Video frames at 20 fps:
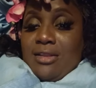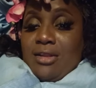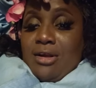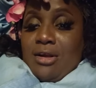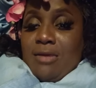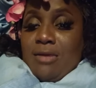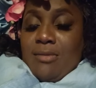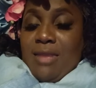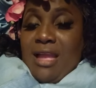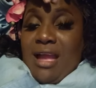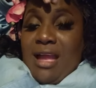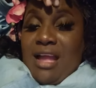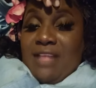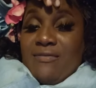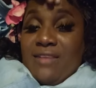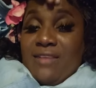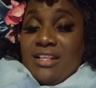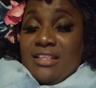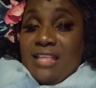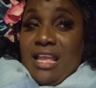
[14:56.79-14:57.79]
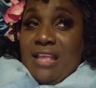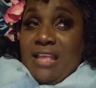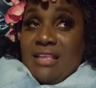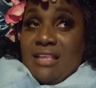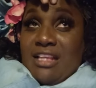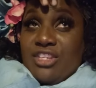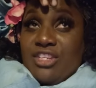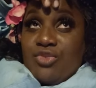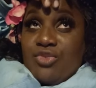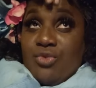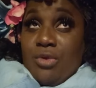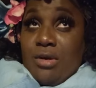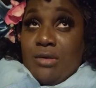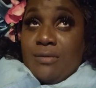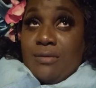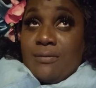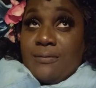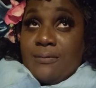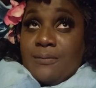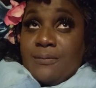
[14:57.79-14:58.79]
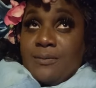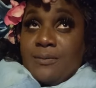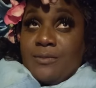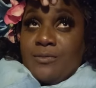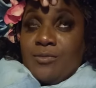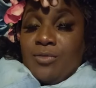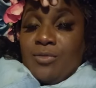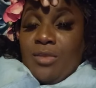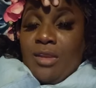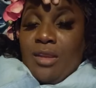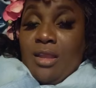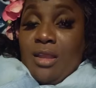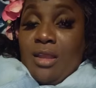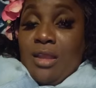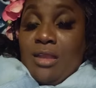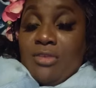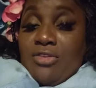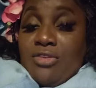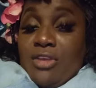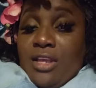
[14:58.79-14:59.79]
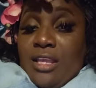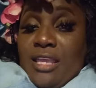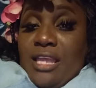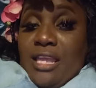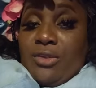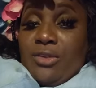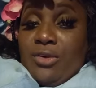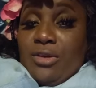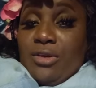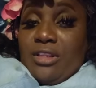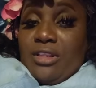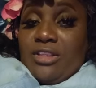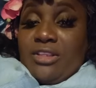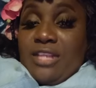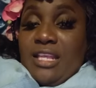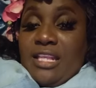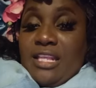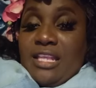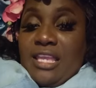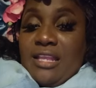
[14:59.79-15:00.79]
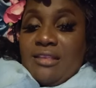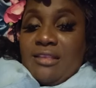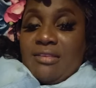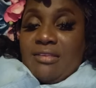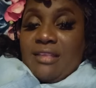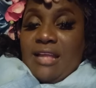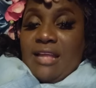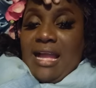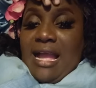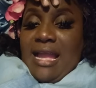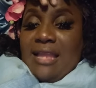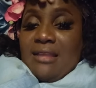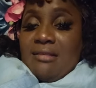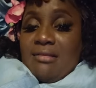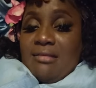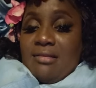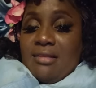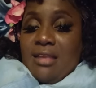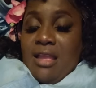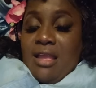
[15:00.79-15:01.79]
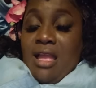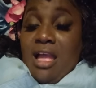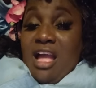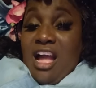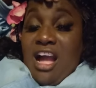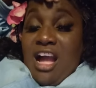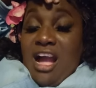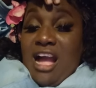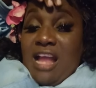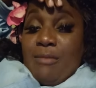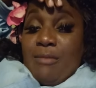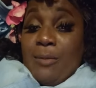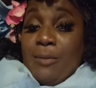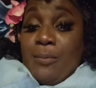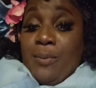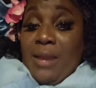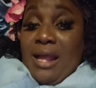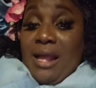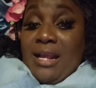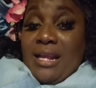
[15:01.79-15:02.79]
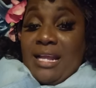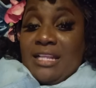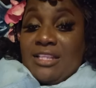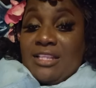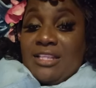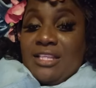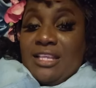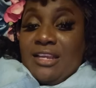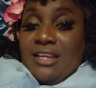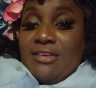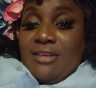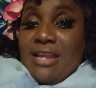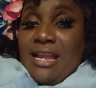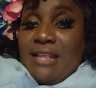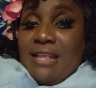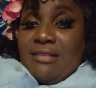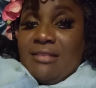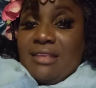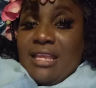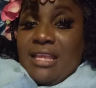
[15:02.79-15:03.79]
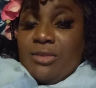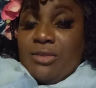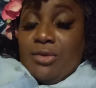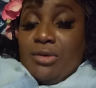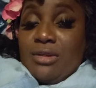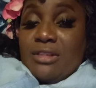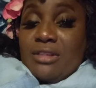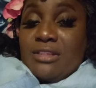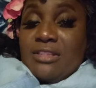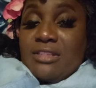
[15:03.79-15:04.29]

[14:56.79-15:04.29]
No, me advertise a show. So get on the tickets, guys. All my plankaterians, get on the